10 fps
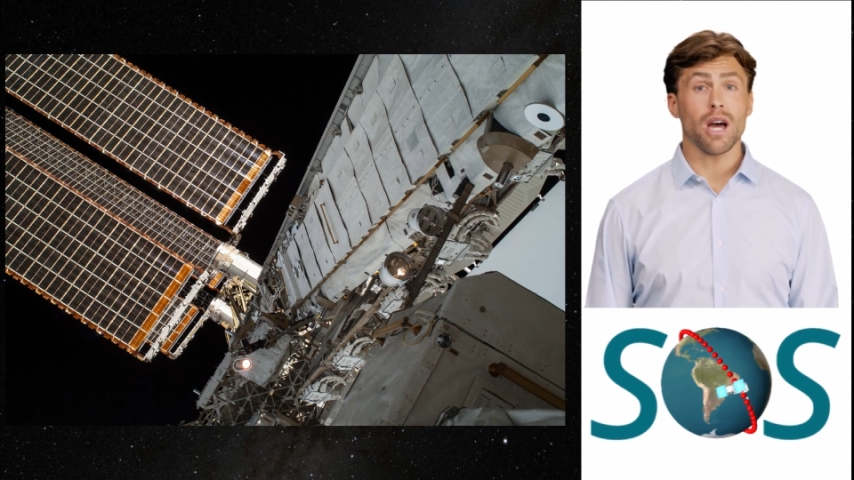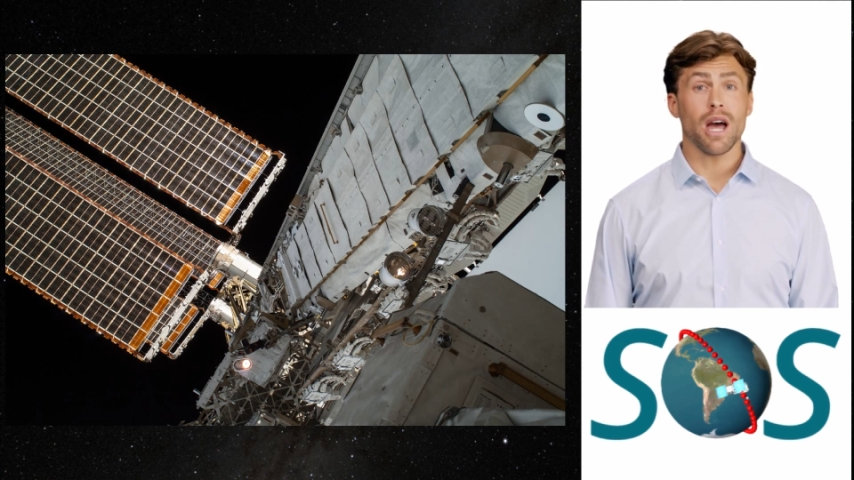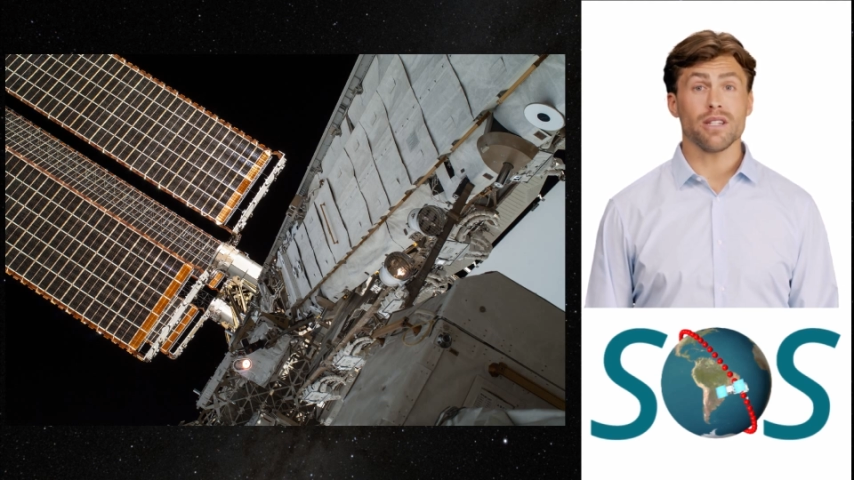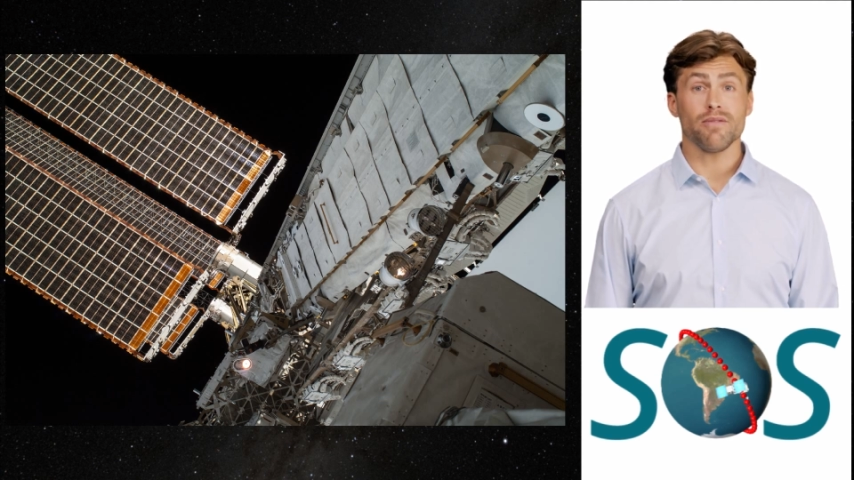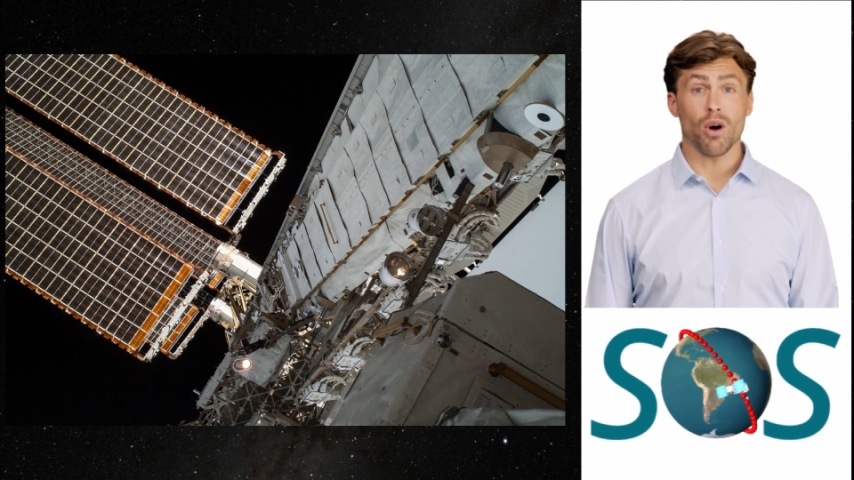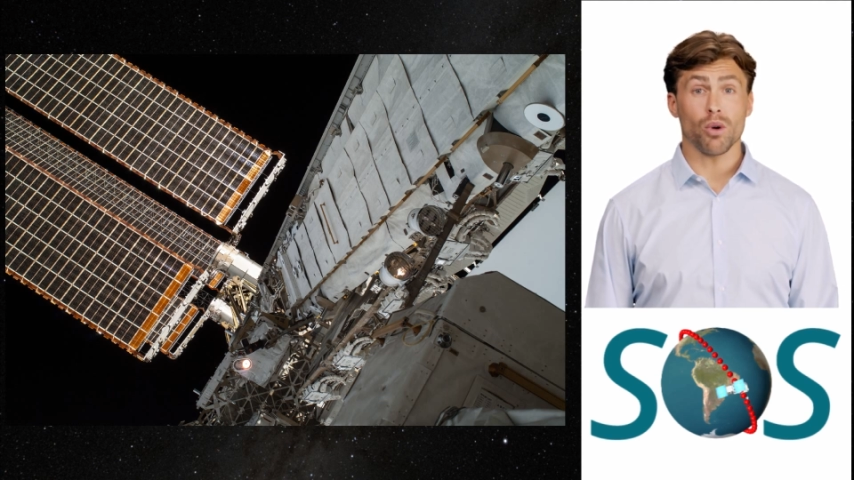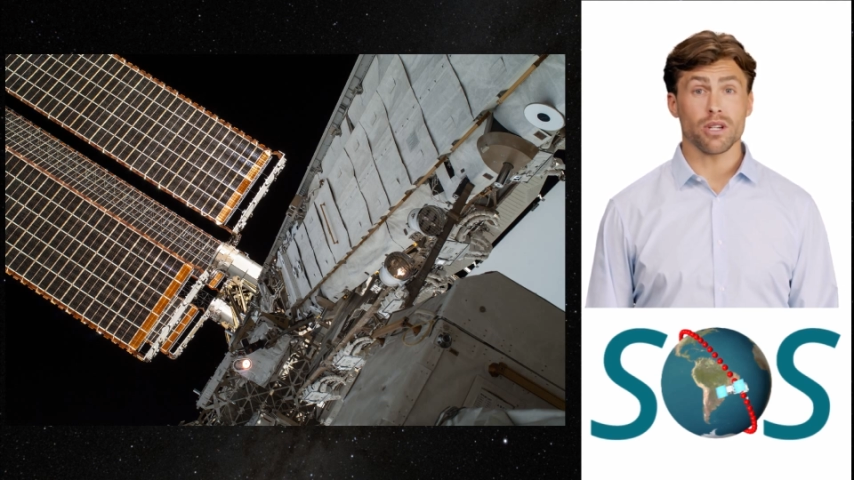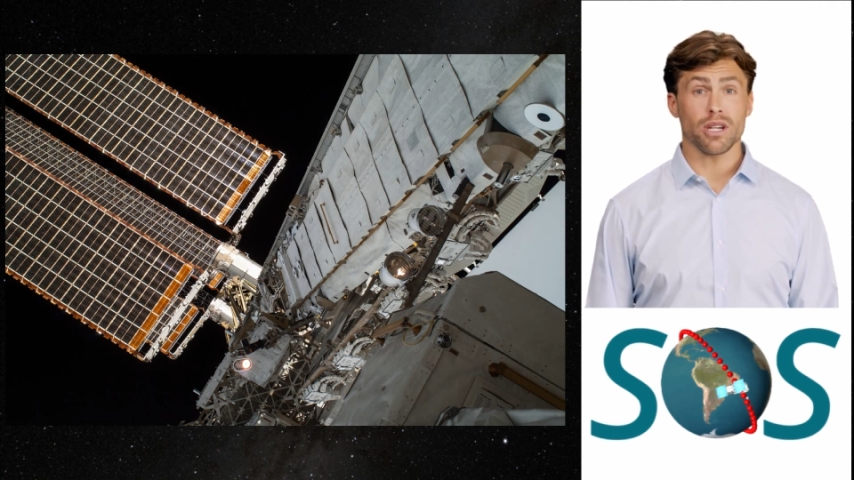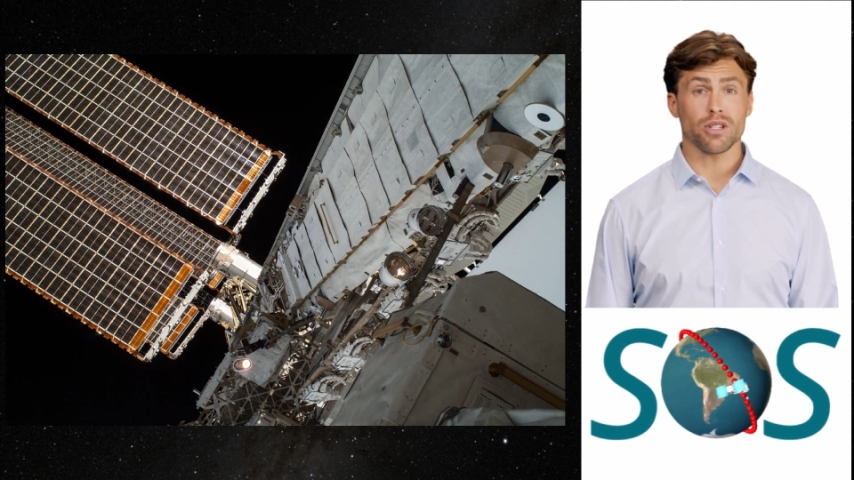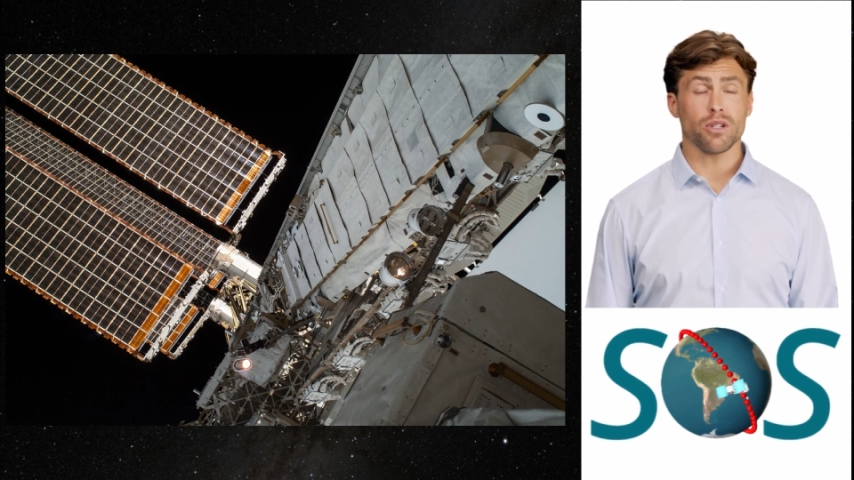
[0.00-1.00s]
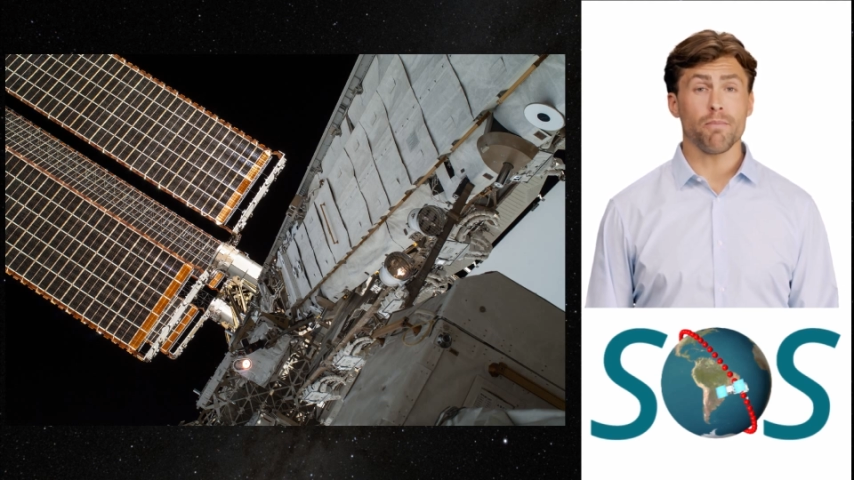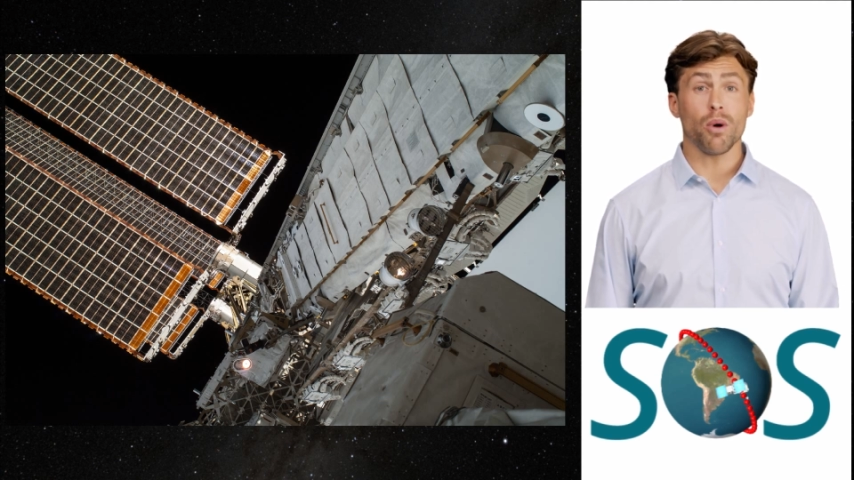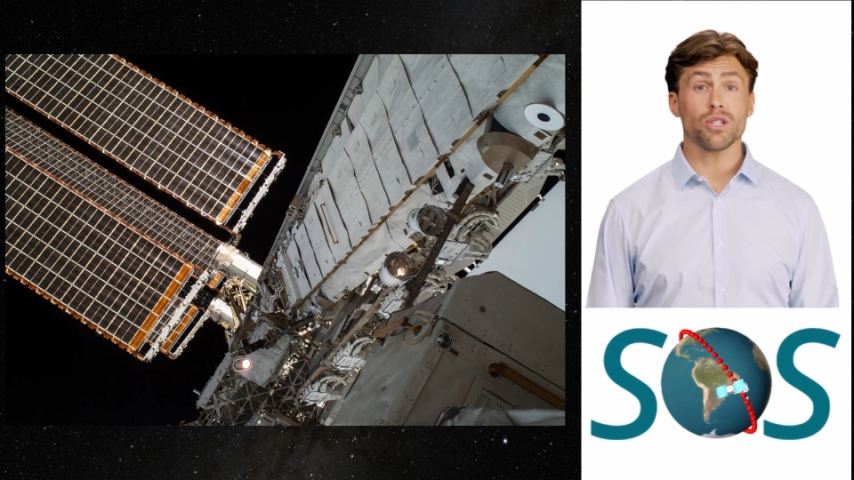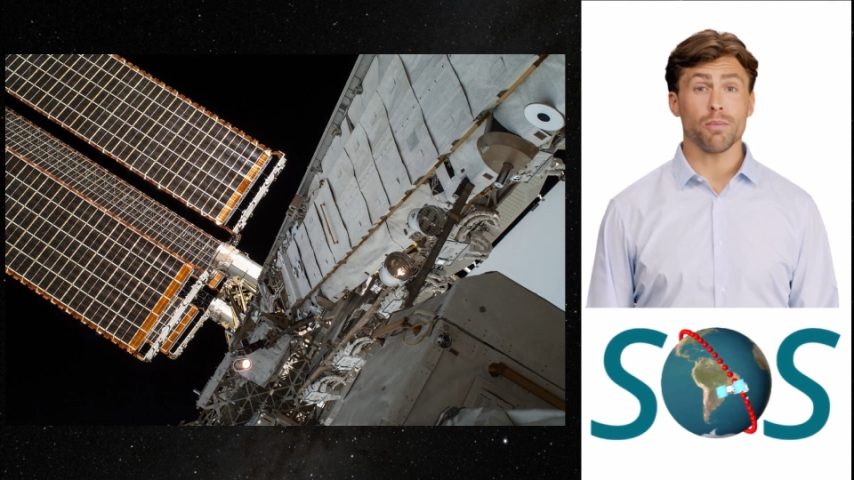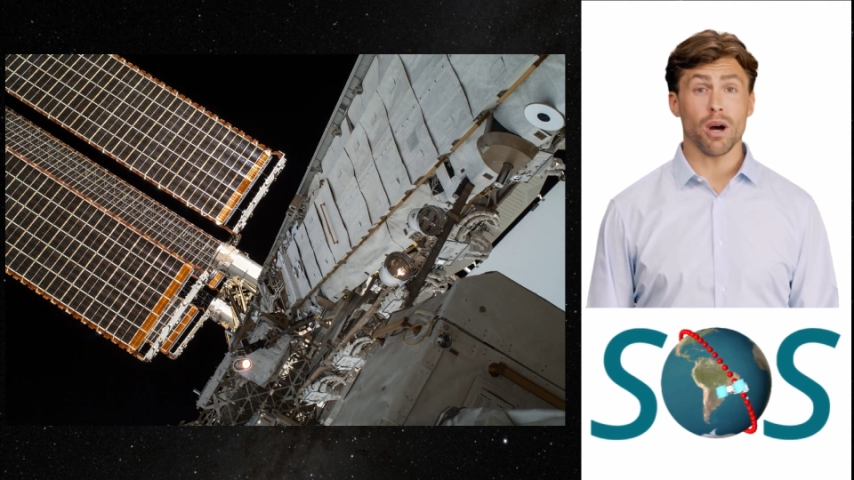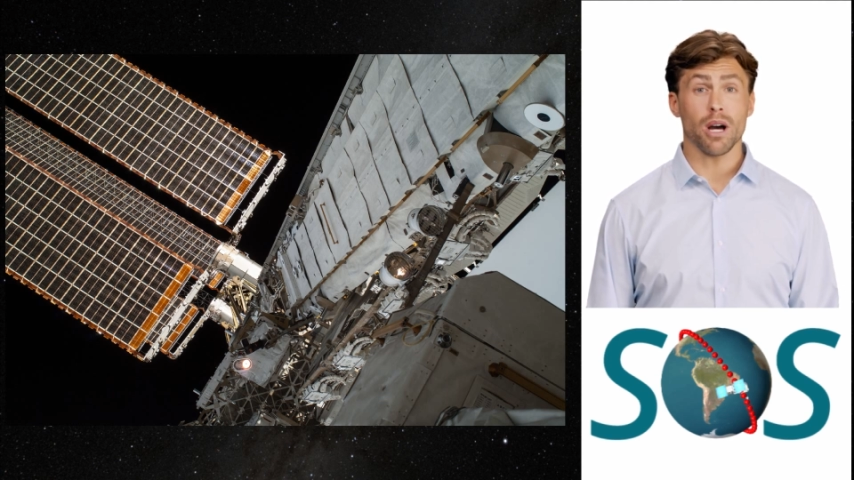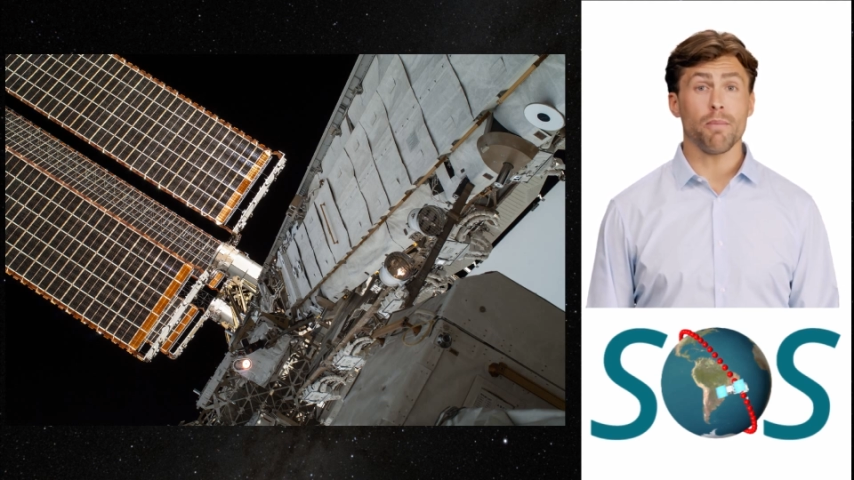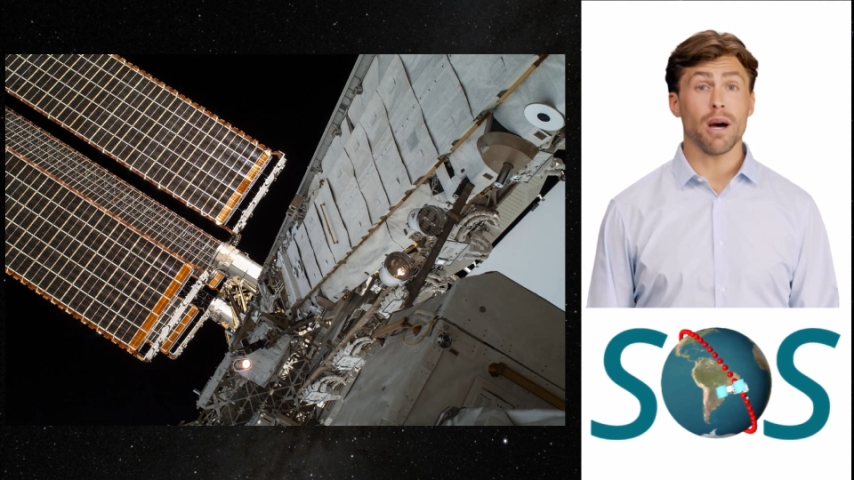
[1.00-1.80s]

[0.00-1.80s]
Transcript: as voltage multiplied